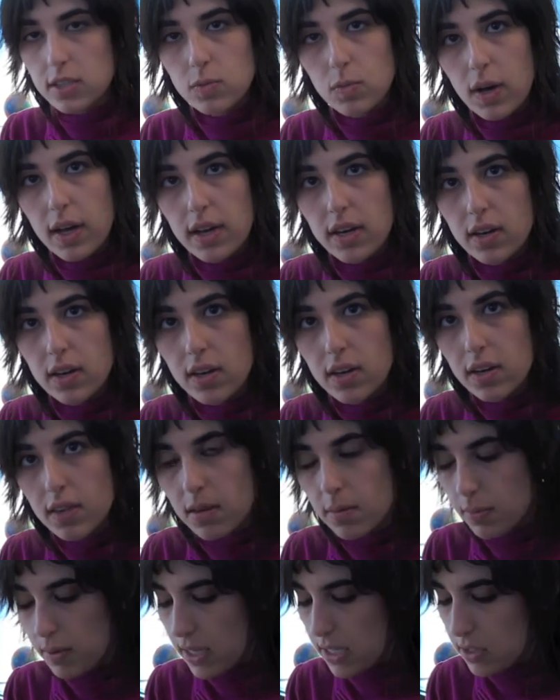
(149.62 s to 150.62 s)
is what
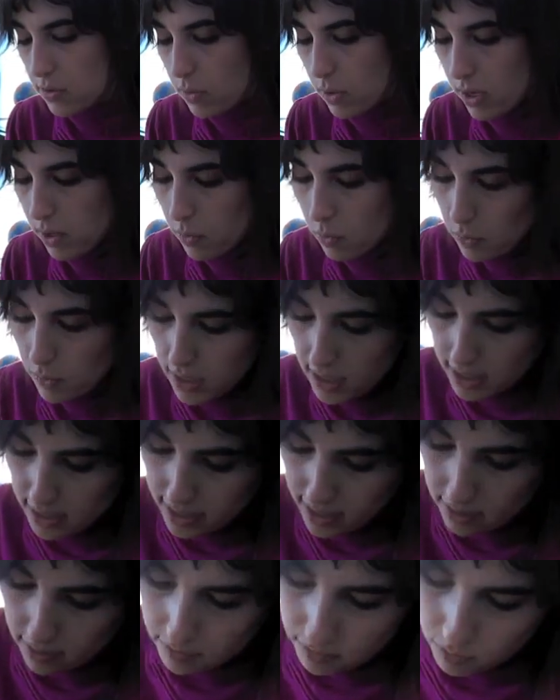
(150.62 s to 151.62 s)
the place where we
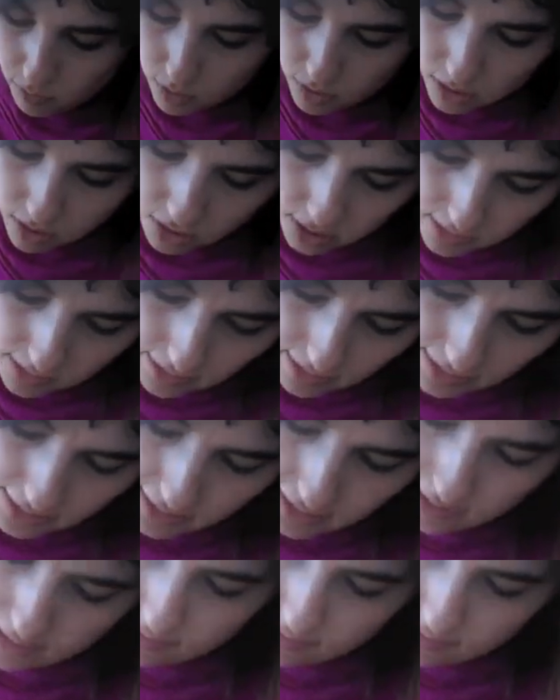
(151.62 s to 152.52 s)
live would look like.